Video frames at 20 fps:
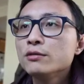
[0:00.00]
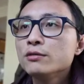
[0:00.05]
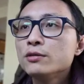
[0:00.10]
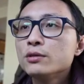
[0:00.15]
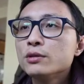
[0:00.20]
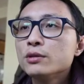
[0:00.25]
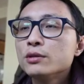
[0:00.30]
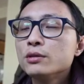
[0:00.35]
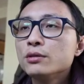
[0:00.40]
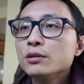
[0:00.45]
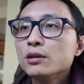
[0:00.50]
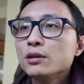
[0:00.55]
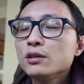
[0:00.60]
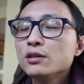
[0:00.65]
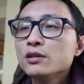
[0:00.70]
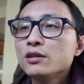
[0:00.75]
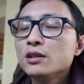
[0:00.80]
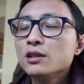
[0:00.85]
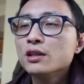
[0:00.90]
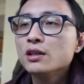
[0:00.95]
for doing
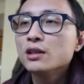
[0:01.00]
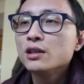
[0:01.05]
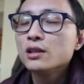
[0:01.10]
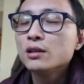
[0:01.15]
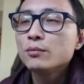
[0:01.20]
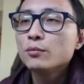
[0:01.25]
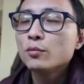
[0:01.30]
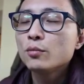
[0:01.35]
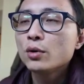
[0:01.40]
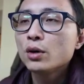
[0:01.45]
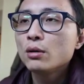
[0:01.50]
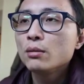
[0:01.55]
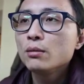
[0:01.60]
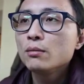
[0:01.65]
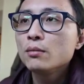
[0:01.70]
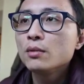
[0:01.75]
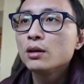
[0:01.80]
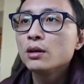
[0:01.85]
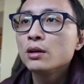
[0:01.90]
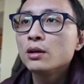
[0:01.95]
this
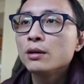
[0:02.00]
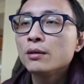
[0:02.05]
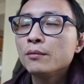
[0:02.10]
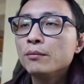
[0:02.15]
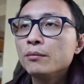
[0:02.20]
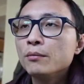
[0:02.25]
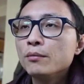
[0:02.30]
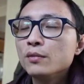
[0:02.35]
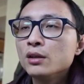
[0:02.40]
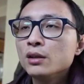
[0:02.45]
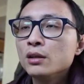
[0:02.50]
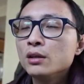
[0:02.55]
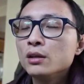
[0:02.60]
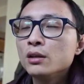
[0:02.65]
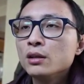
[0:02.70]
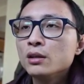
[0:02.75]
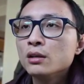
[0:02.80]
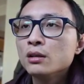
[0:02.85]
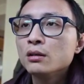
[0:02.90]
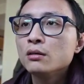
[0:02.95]
problem.
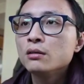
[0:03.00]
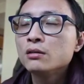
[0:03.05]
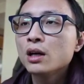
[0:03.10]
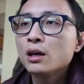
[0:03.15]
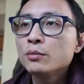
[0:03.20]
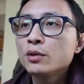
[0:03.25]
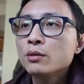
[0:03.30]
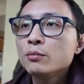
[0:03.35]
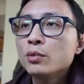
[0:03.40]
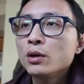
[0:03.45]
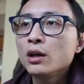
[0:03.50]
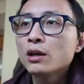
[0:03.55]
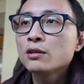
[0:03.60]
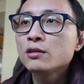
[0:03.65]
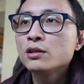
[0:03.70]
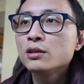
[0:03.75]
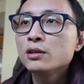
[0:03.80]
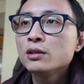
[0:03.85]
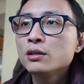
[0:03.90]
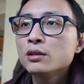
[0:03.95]
The time
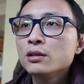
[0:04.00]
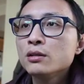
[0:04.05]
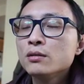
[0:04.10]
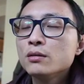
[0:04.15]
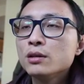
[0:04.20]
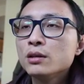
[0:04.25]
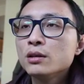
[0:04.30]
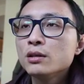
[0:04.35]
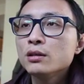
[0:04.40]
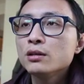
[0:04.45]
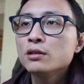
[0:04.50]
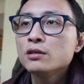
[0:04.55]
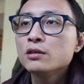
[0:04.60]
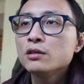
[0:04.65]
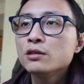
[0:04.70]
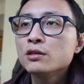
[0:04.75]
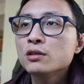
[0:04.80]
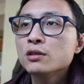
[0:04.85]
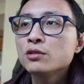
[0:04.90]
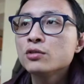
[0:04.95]
complexity, it's
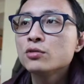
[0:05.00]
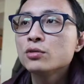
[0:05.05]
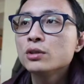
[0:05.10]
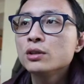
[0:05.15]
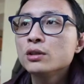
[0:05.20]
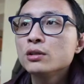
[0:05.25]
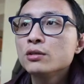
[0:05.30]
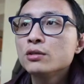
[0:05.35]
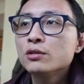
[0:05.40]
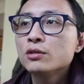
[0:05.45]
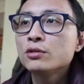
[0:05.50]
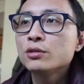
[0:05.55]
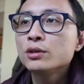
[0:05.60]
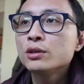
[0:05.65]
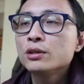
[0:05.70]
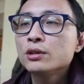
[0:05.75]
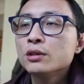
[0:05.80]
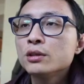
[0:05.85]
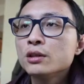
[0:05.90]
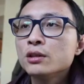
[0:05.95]
just the
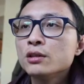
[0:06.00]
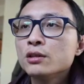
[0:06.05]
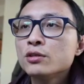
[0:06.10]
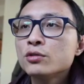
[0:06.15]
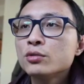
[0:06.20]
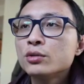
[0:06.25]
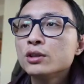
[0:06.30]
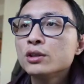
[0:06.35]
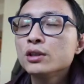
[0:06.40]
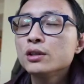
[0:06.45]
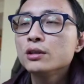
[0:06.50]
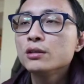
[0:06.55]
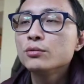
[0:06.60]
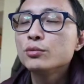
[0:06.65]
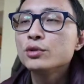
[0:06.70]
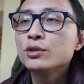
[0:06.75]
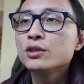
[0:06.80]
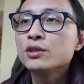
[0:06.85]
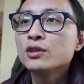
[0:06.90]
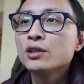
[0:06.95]
sorting,
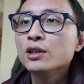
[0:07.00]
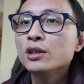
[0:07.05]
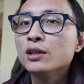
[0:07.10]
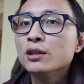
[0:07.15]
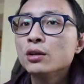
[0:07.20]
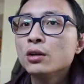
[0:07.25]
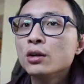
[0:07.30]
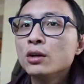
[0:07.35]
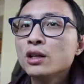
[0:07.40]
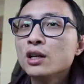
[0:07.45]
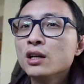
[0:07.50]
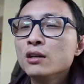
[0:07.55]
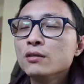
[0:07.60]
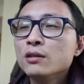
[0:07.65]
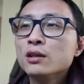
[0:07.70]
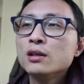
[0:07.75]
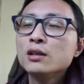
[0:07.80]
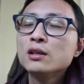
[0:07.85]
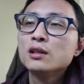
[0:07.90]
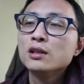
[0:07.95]
which is n log n,
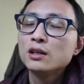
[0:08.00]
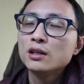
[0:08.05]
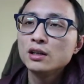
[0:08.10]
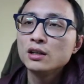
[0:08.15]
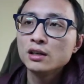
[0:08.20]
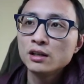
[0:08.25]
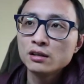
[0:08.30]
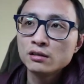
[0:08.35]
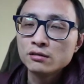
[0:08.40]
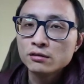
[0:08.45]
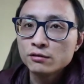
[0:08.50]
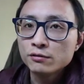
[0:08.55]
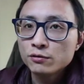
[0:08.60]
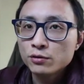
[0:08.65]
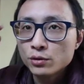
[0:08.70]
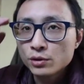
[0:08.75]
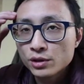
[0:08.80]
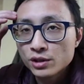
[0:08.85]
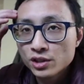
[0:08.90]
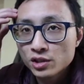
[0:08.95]
and
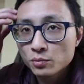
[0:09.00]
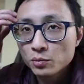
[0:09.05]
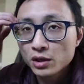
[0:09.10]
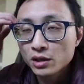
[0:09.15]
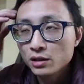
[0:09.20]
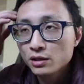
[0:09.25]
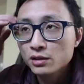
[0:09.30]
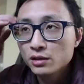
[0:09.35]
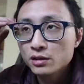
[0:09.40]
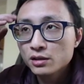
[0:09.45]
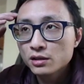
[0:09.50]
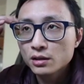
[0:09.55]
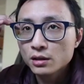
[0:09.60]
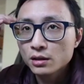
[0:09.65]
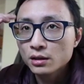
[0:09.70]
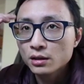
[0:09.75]
for space.